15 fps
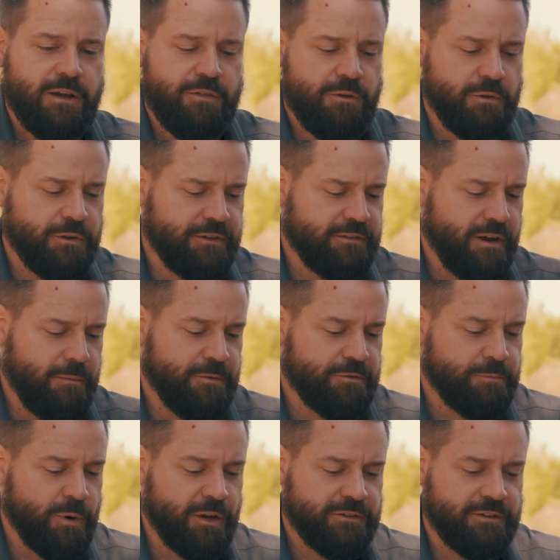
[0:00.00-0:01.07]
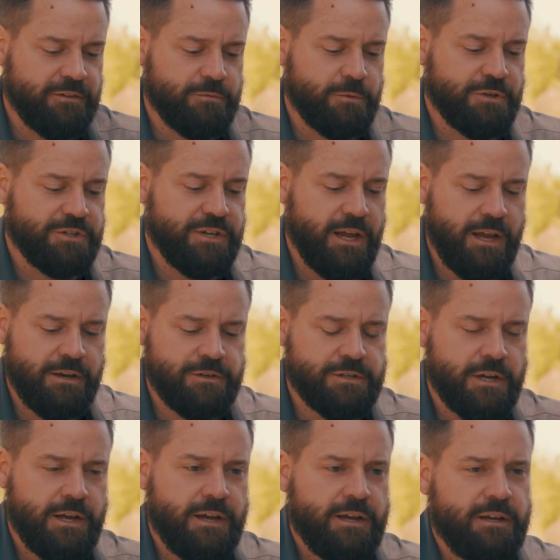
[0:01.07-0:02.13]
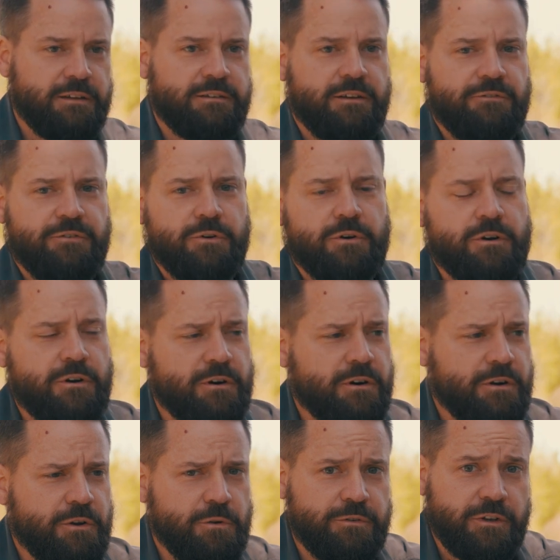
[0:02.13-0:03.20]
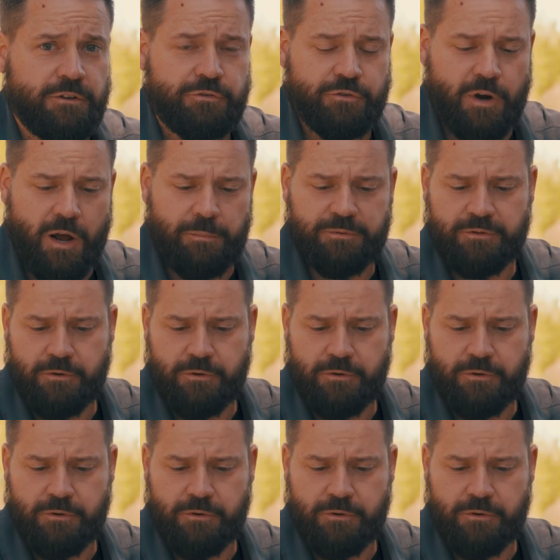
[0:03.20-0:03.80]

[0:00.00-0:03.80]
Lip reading: The only time this process would change is if you're using a strop.